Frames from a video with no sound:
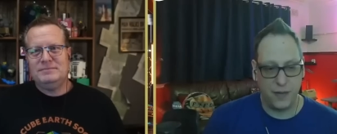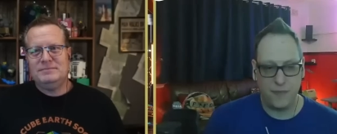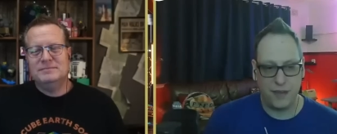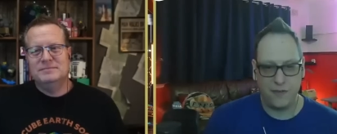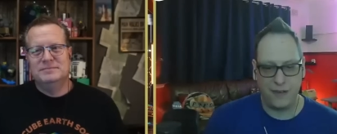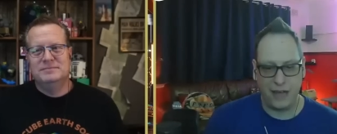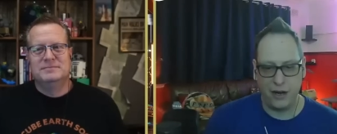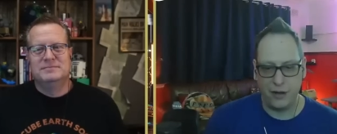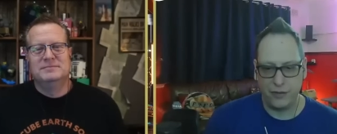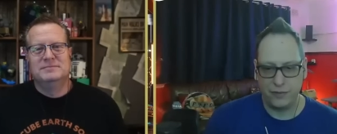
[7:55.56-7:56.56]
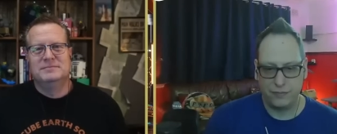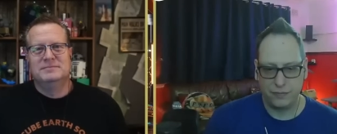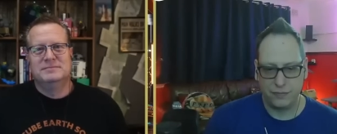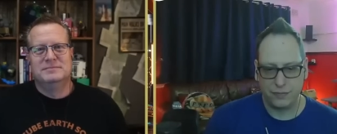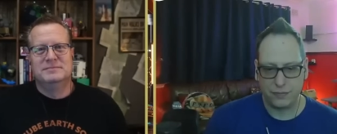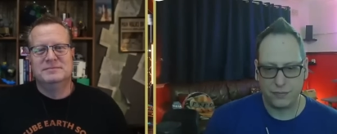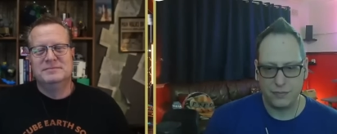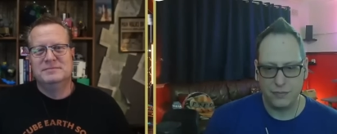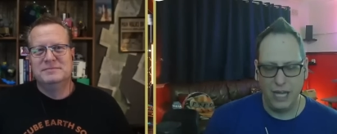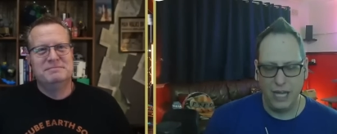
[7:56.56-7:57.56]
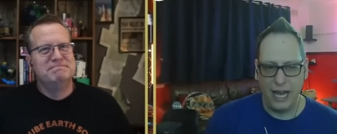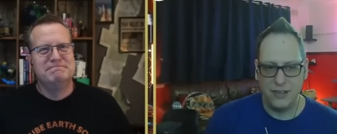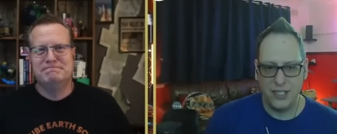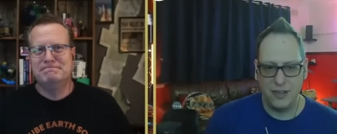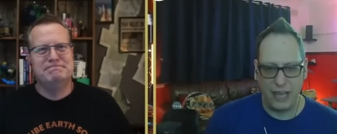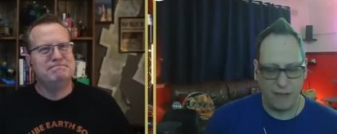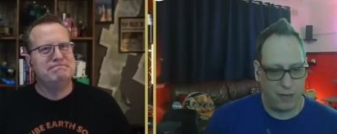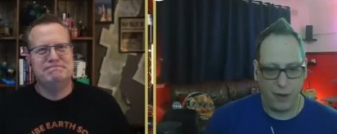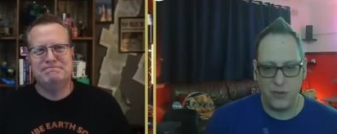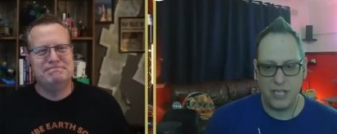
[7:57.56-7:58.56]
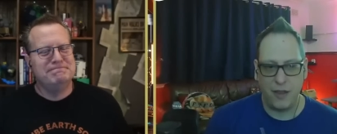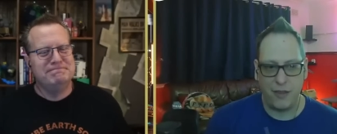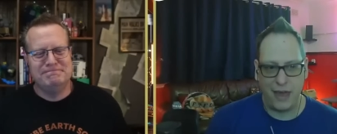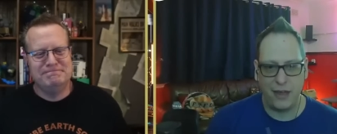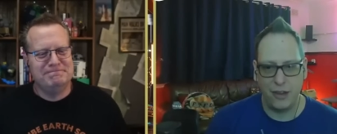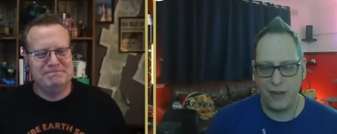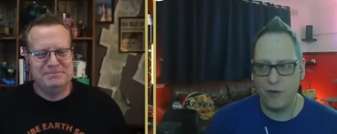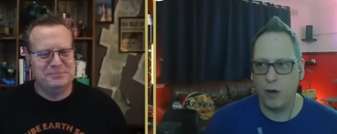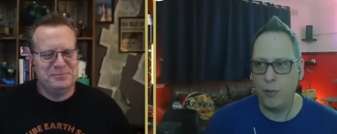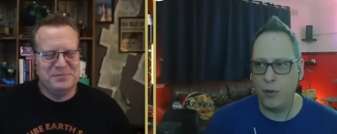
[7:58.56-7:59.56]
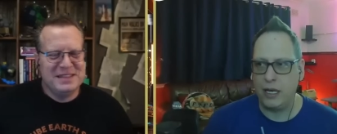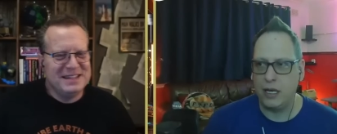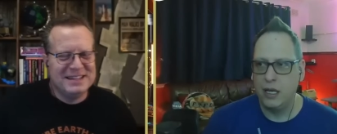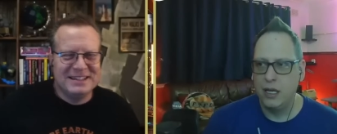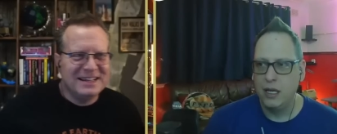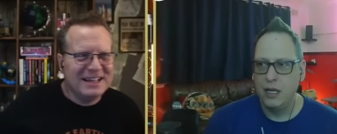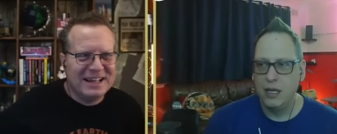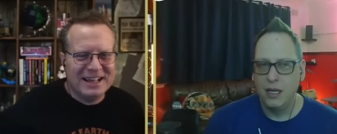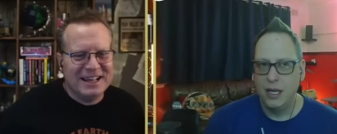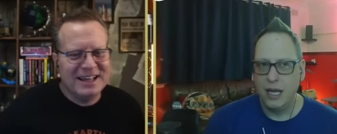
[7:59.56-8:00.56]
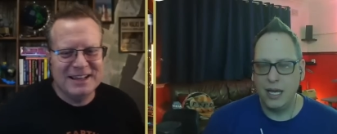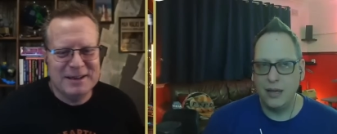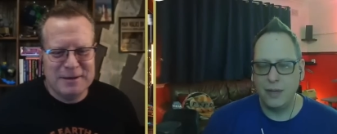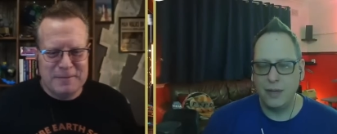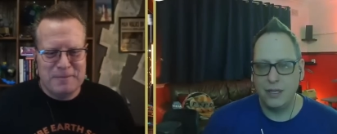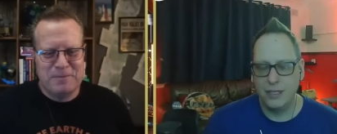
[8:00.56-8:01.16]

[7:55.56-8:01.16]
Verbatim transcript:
Speaker 1: is something for flat earth. And they repost it thinking that they've got a point. But